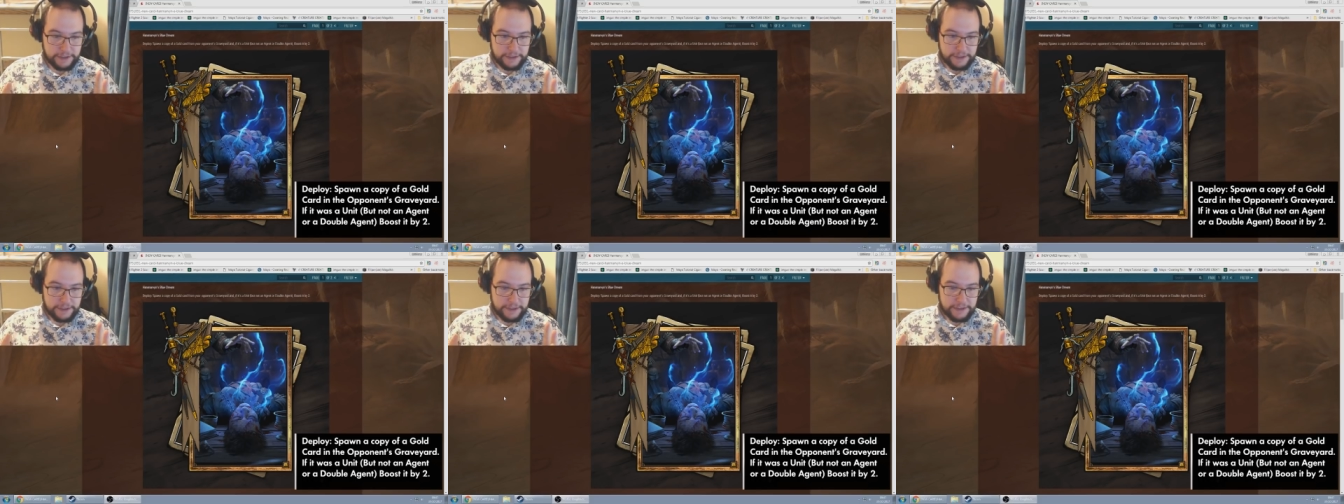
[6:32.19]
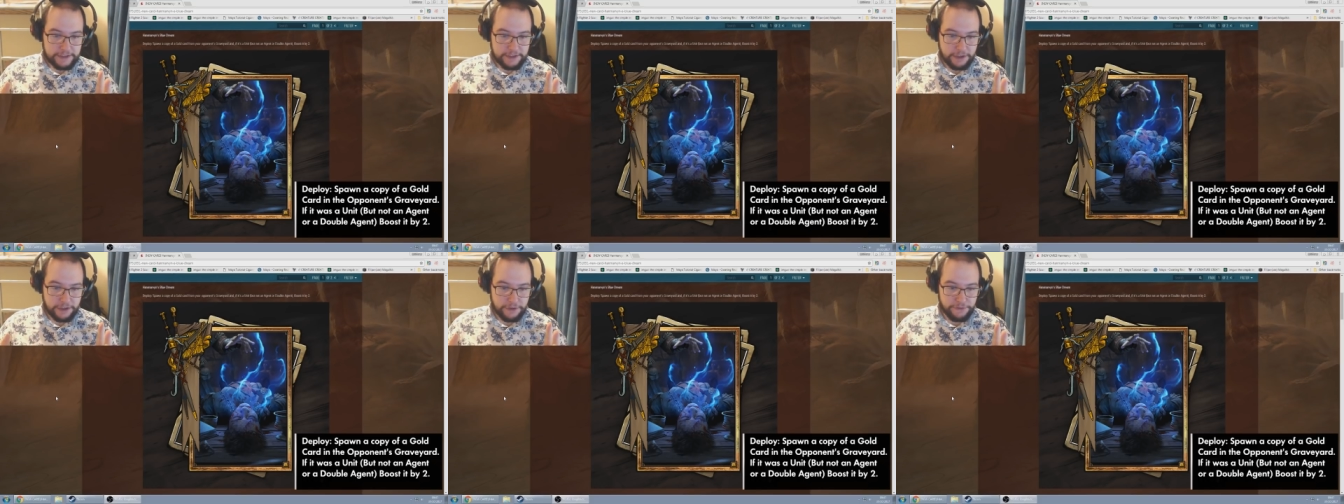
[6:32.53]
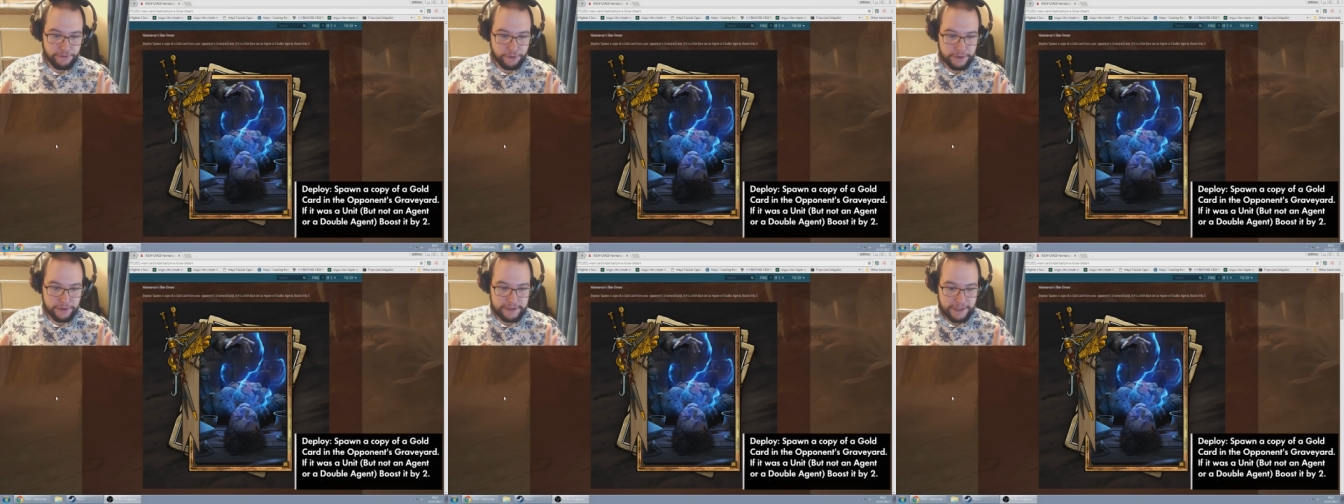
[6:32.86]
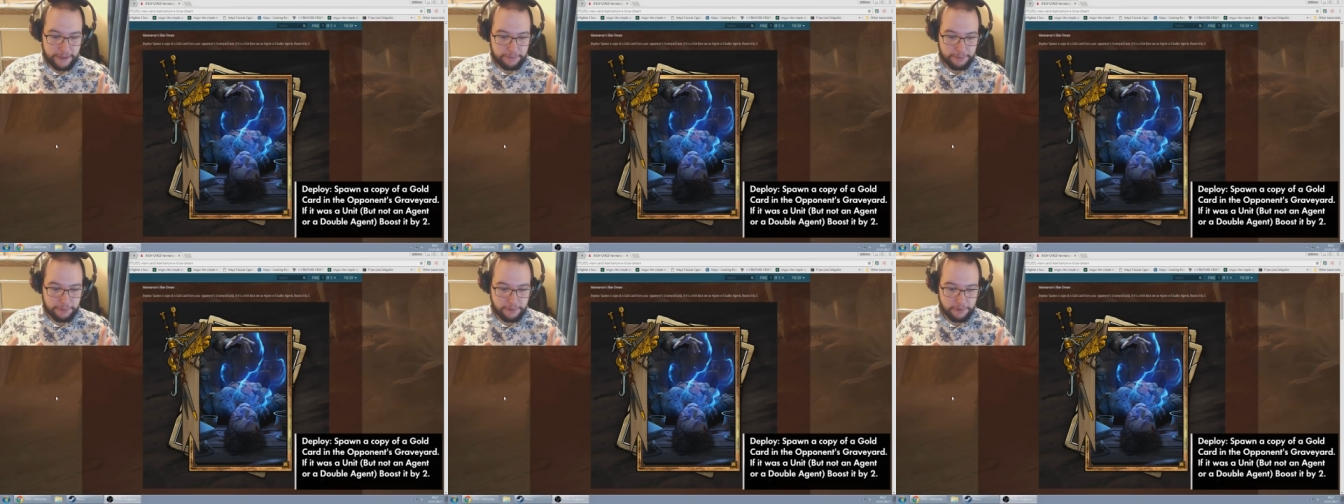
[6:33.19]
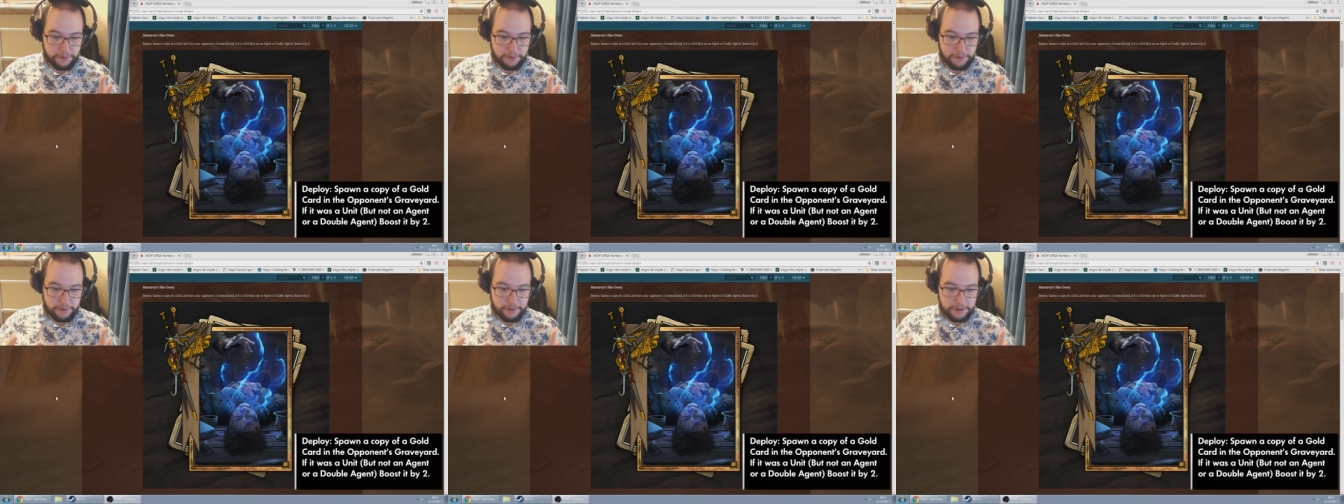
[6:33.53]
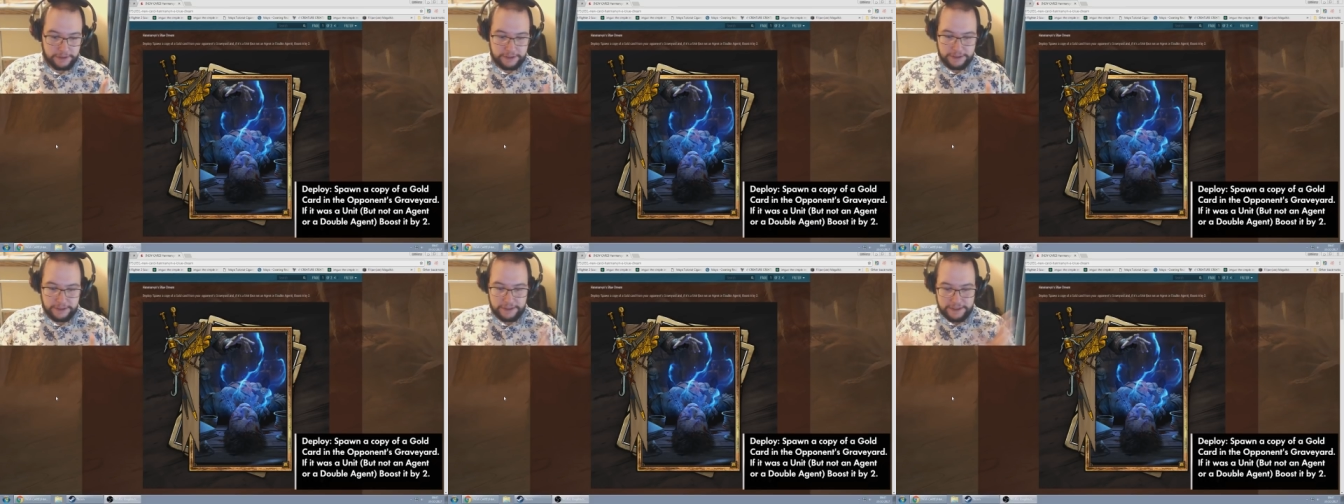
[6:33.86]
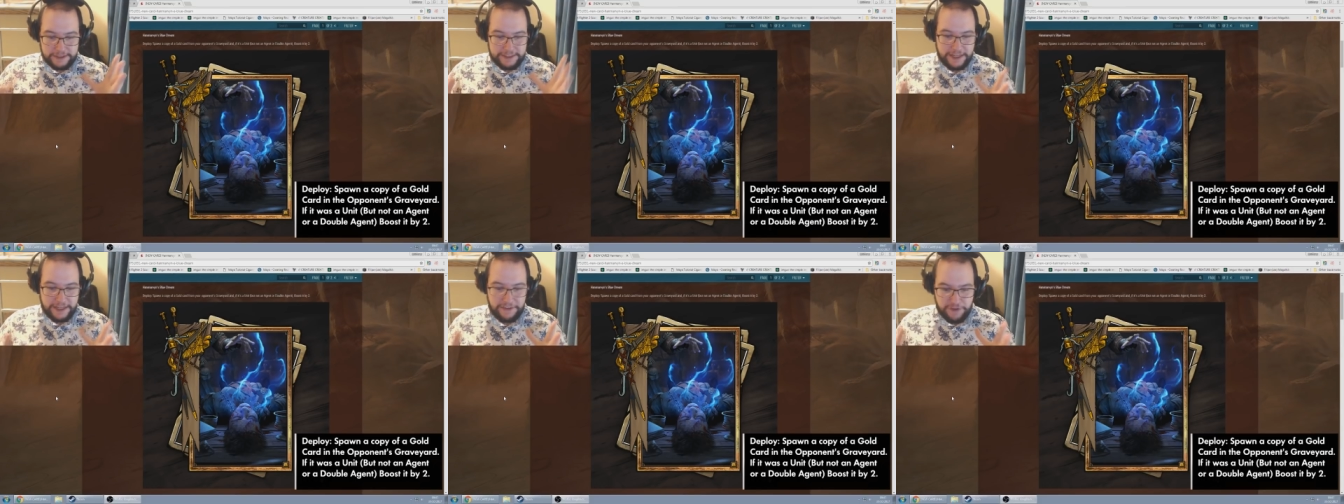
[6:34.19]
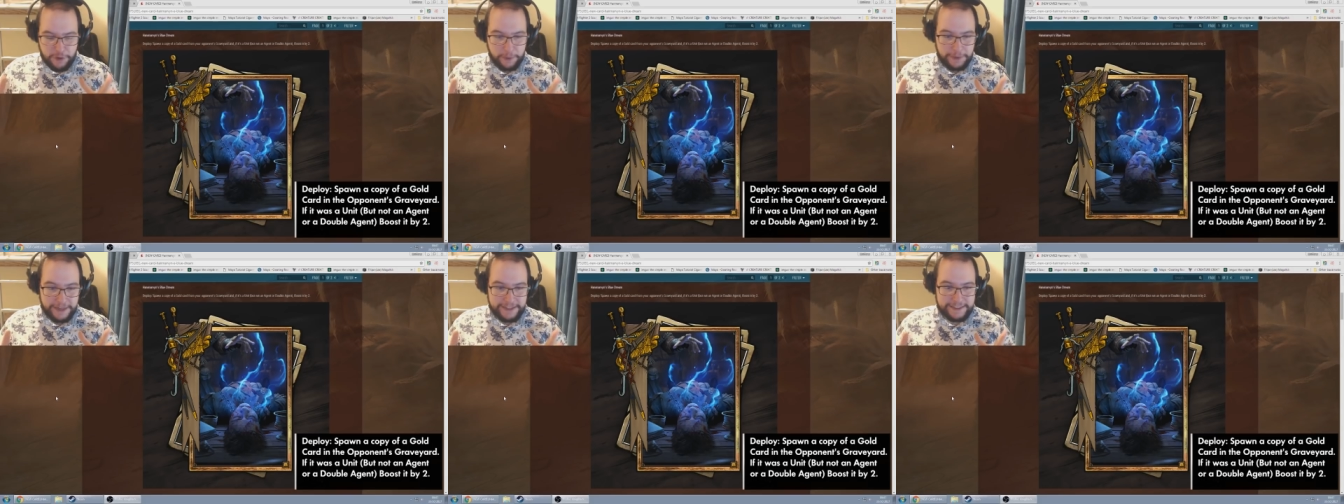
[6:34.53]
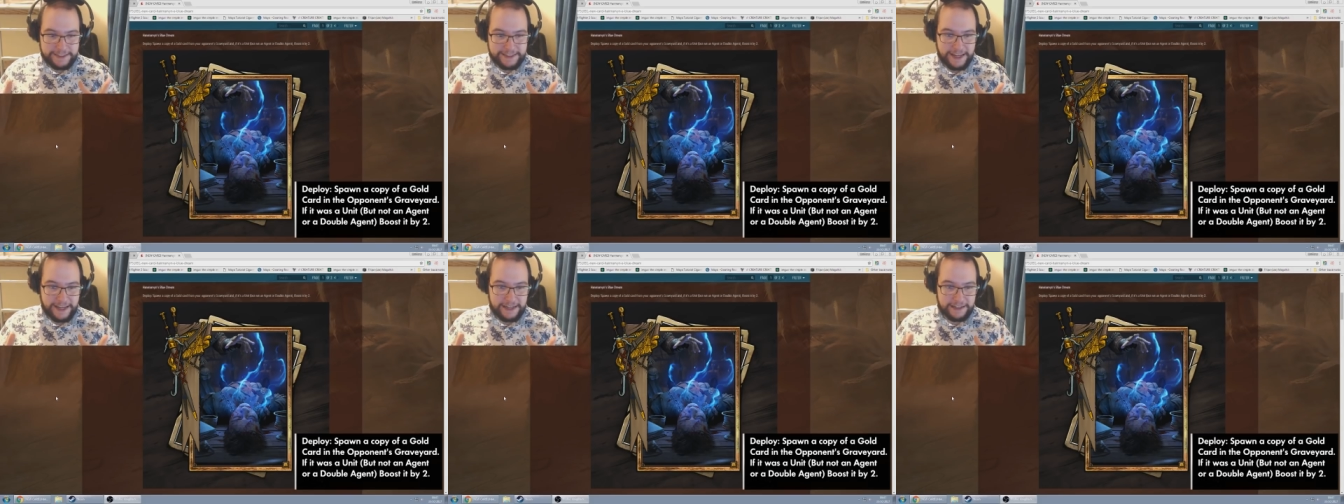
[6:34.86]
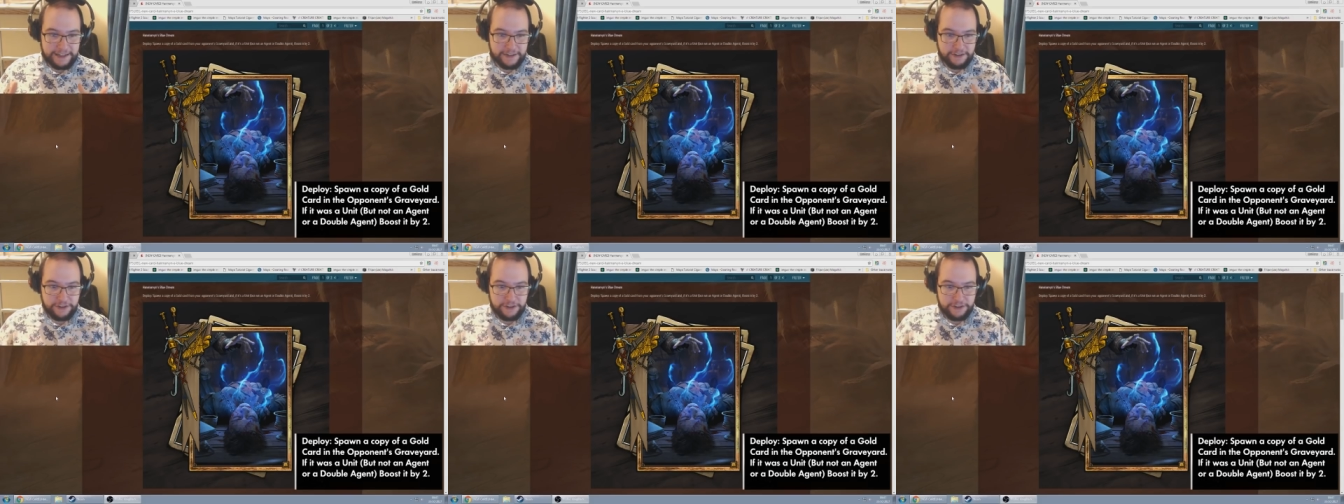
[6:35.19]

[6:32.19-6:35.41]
So, for example, say if you are playing Skellige